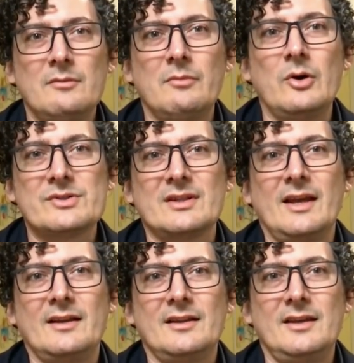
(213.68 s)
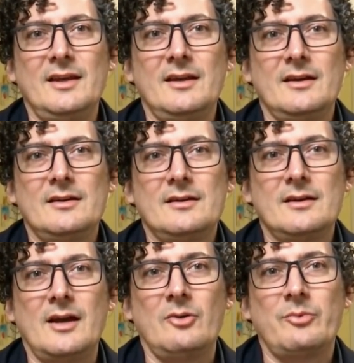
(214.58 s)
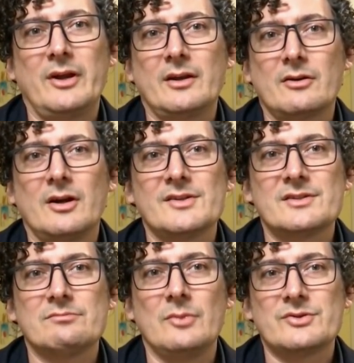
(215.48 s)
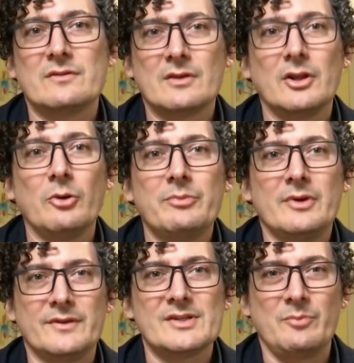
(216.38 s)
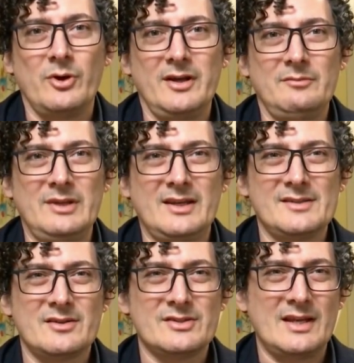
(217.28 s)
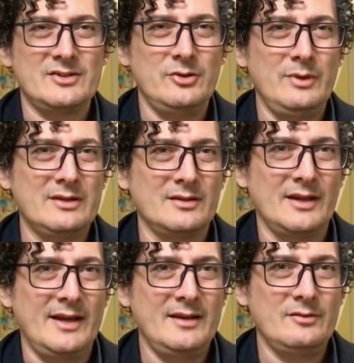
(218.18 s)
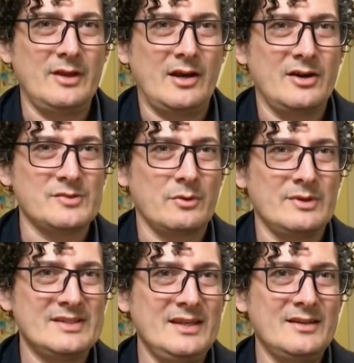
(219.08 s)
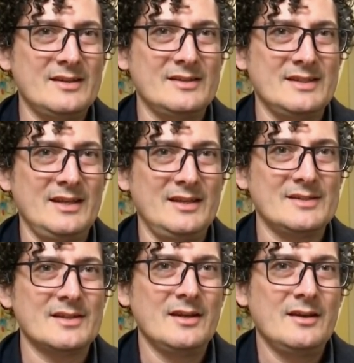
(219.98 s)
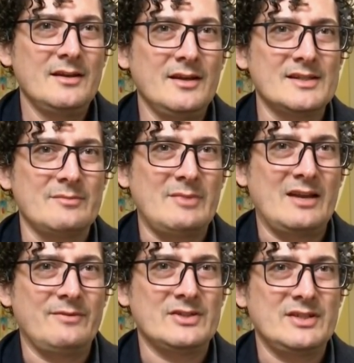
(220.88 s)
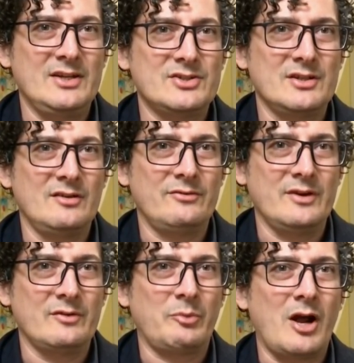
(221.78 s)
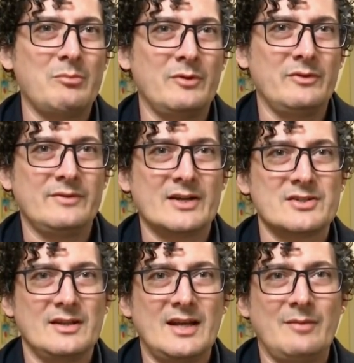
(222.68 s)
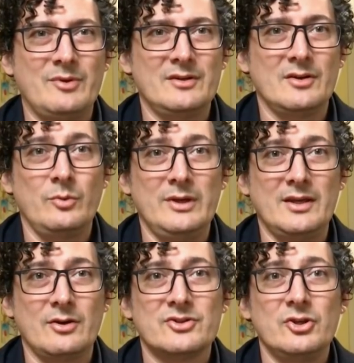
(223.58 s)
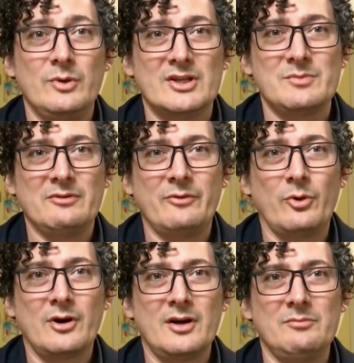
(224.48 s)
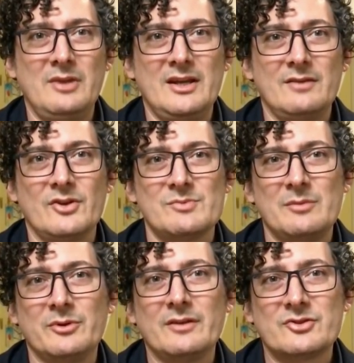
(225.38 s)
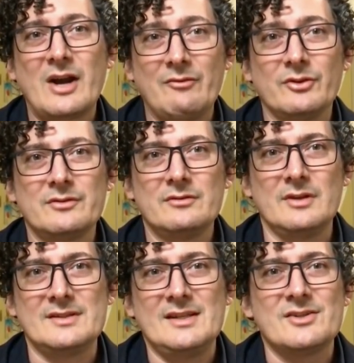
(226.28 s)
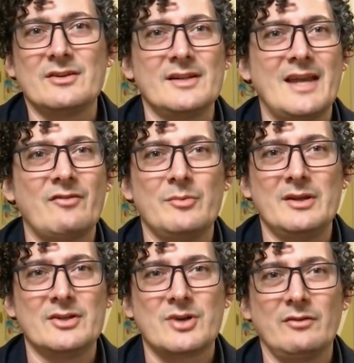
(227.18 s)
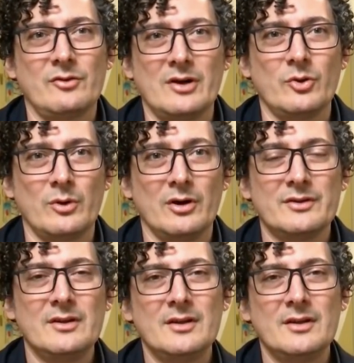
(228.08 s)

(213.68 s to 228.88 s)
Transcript: most likely outbreak across most of the globe at this point, because there's that two week delay. The areas where we see the disease is a manifestation of, of a problem of infection that happened a week or two weeks before, and many of those people have traveled. It's easier than it's ever been to travel around the world.